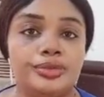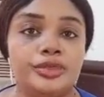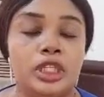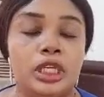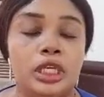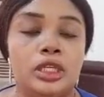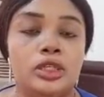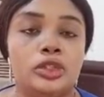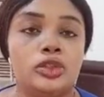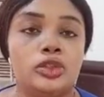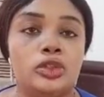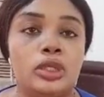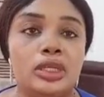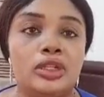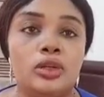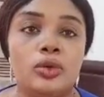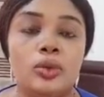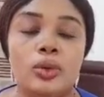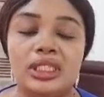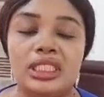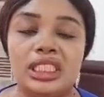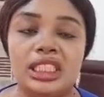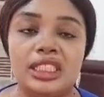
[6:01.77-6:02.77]
So I don't want
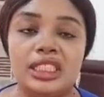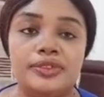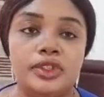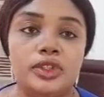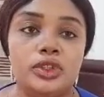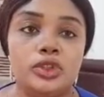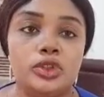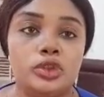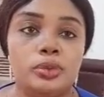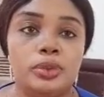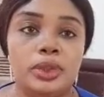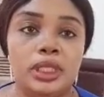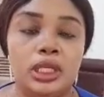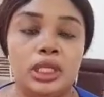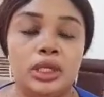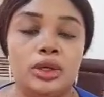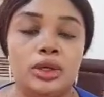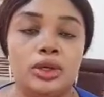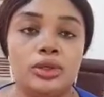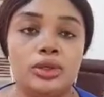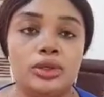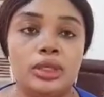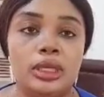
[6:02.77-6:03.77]
this video to be
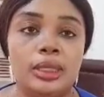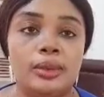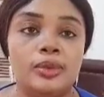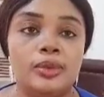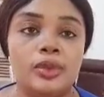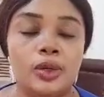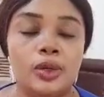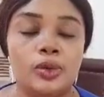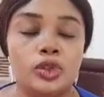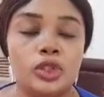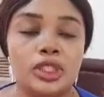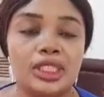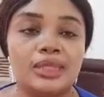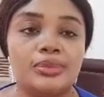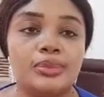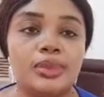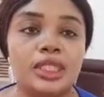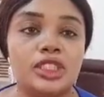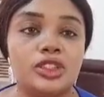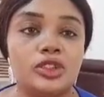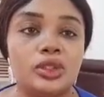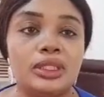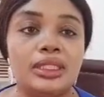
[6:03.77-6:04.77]
long. I will just
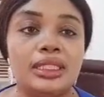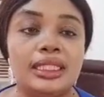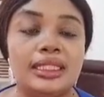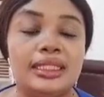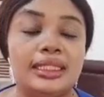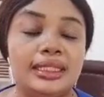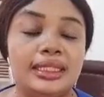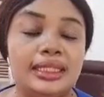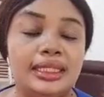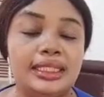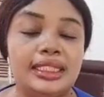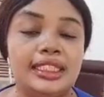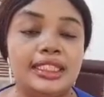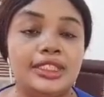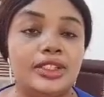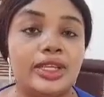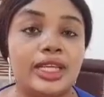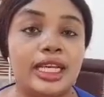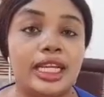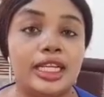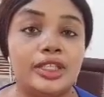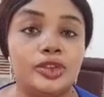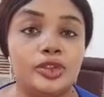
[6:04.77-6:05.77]
mention the diseases you
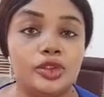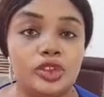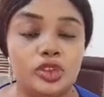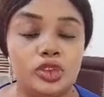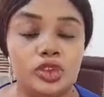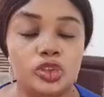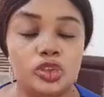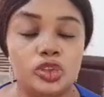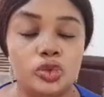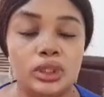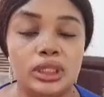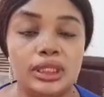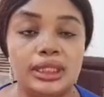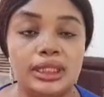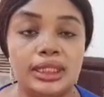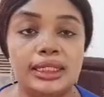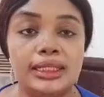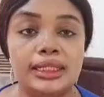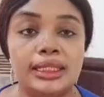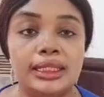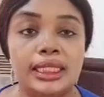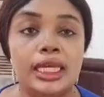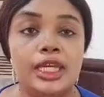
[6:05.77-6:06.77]
can use to treat it.
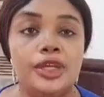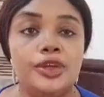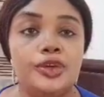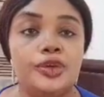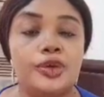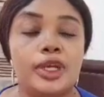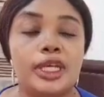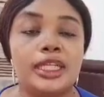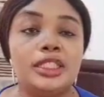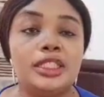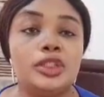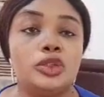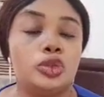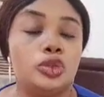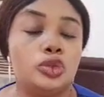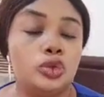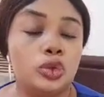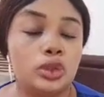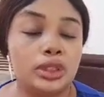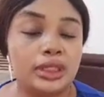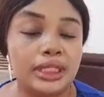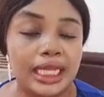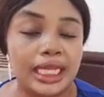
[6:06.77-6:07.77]
You can use it to
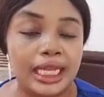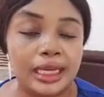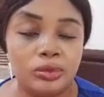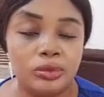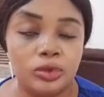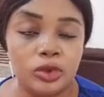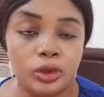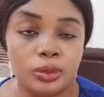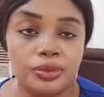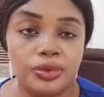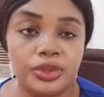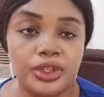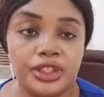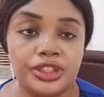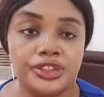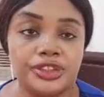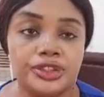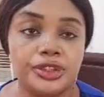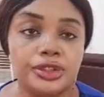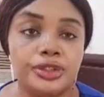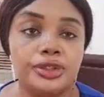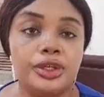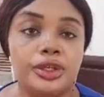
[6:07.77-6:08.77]
treat high blood
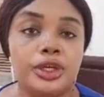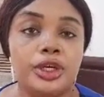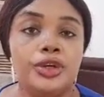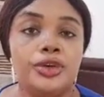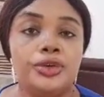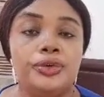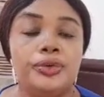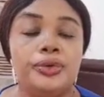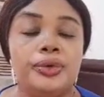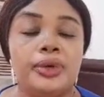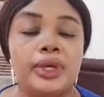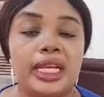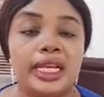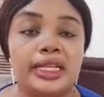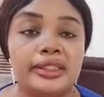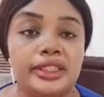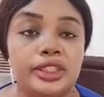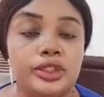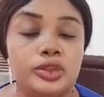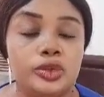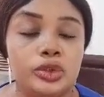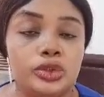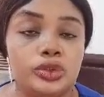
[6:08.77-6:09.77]
pressure. You can use it
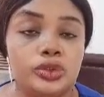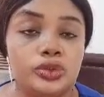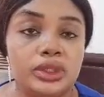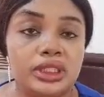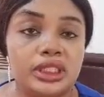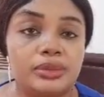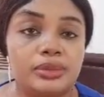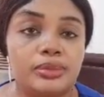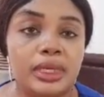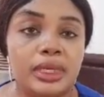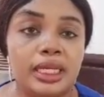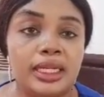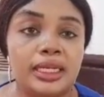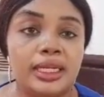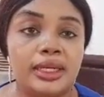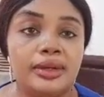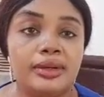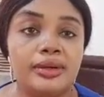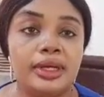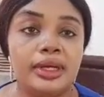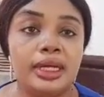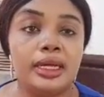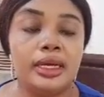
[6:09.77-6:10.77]
to treat
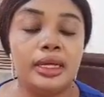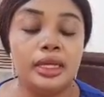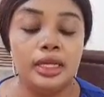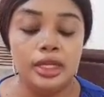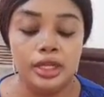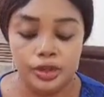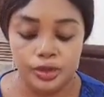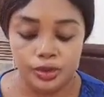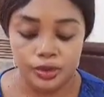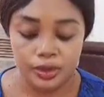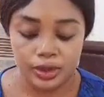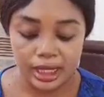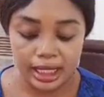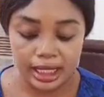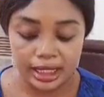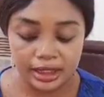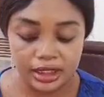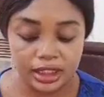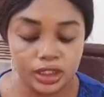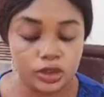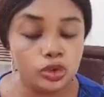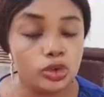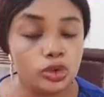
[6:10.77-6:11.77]
malaria. You can use
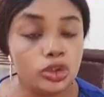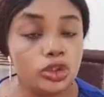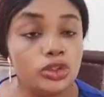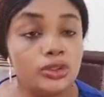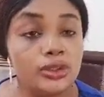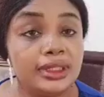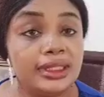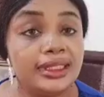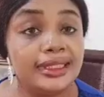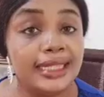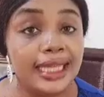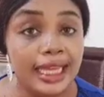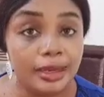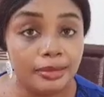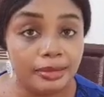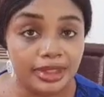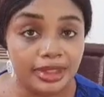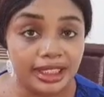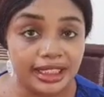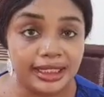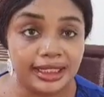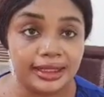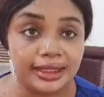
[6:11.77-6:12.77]
it to treat
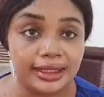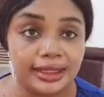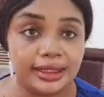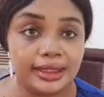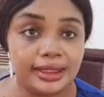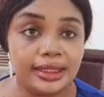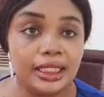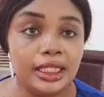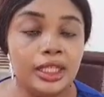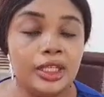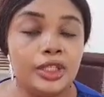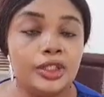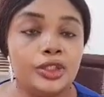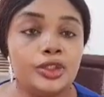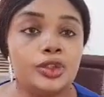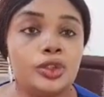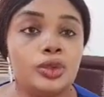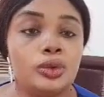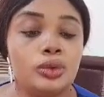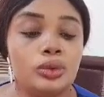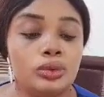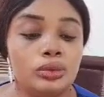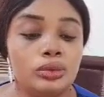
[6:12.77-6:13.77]
diabetes.
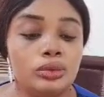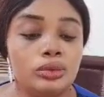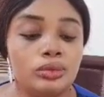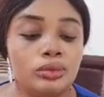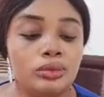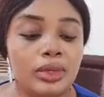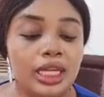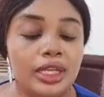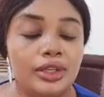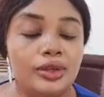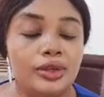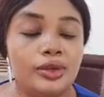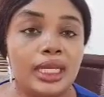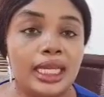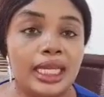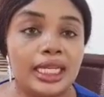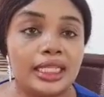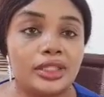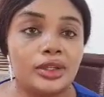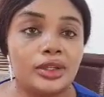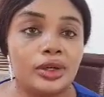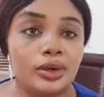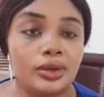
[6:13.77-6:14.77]
So when you get
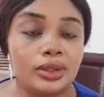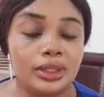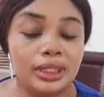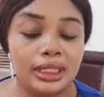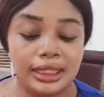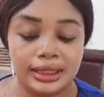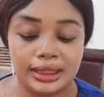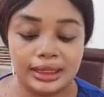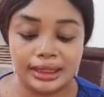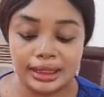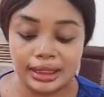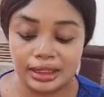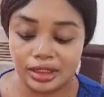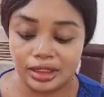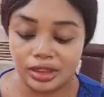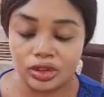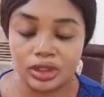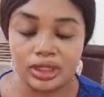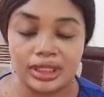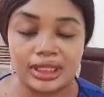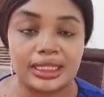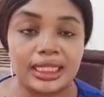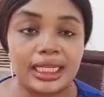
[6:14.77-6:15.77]
all these things,
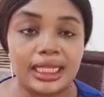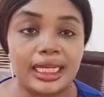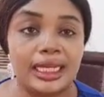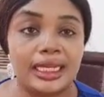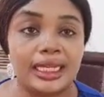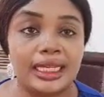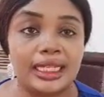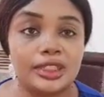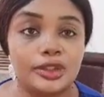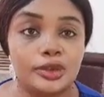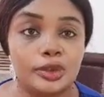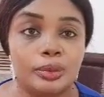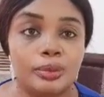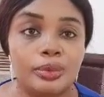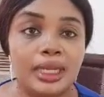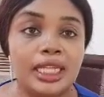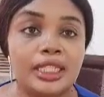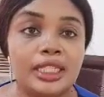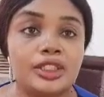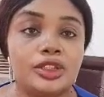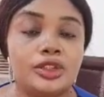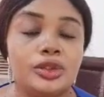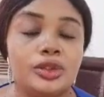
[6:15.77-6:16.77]
just try and get your black
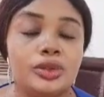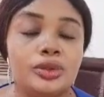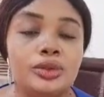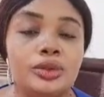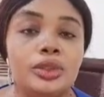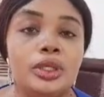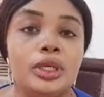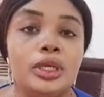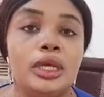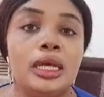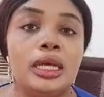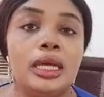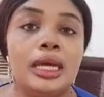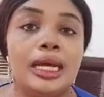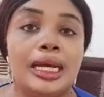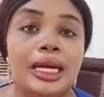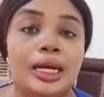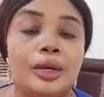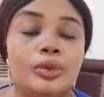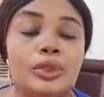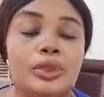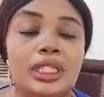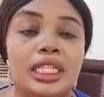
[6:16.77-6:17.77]
stone. I
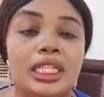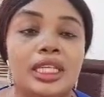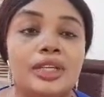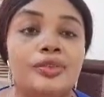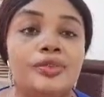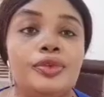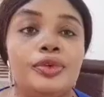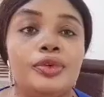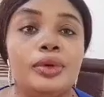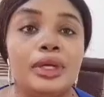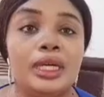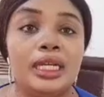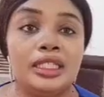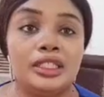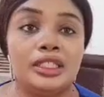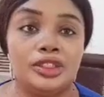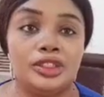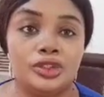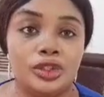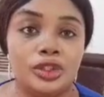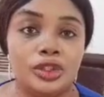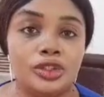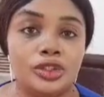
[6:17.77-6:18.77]
will give you
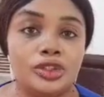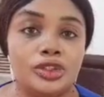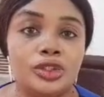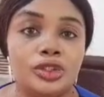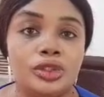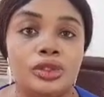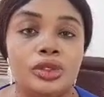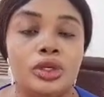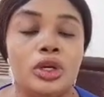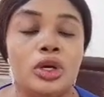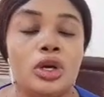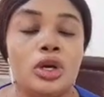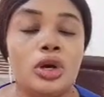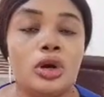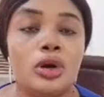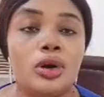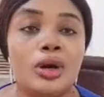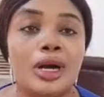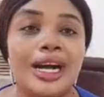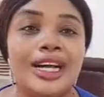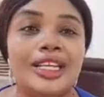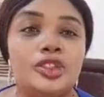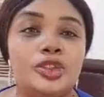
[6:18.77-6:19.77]
instruction on
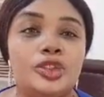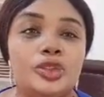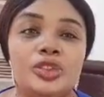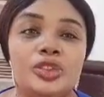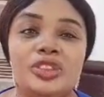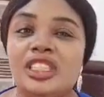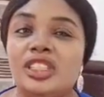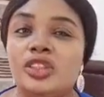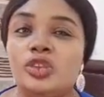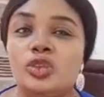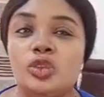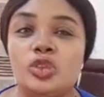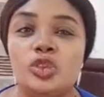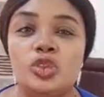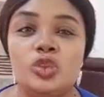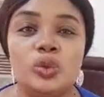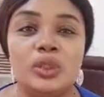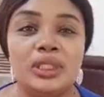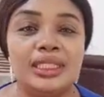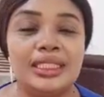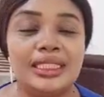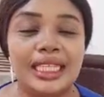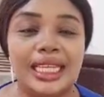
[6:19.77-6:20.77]
how to use it to
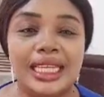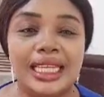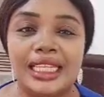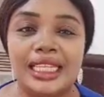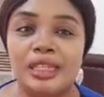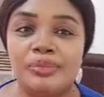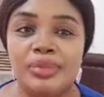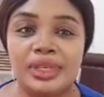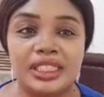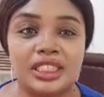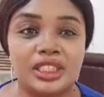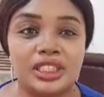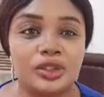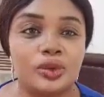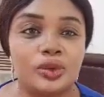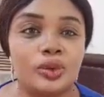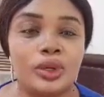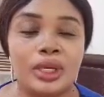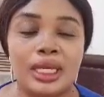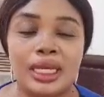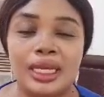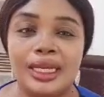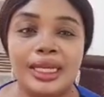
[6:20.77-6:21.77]
treat any
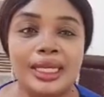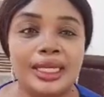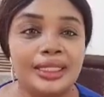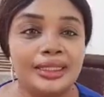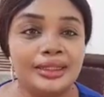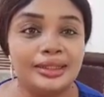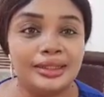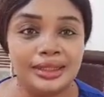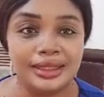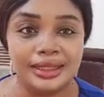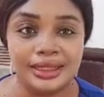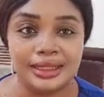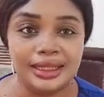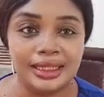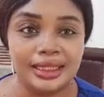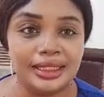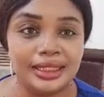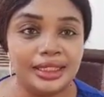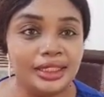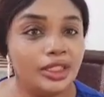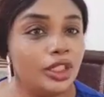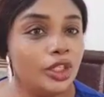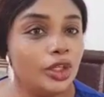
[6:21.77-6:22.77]
particular disease
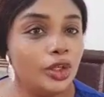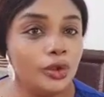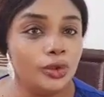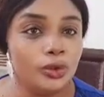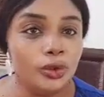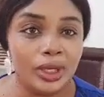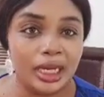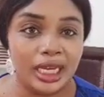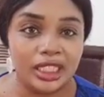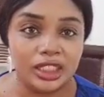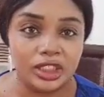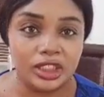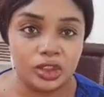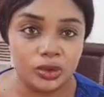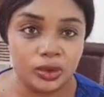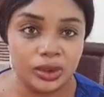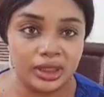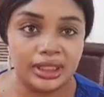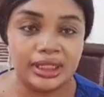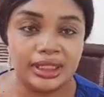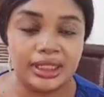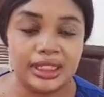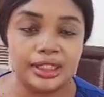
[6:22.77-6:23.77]
you are
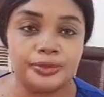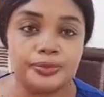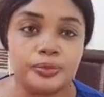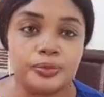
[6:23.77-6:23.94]
treating.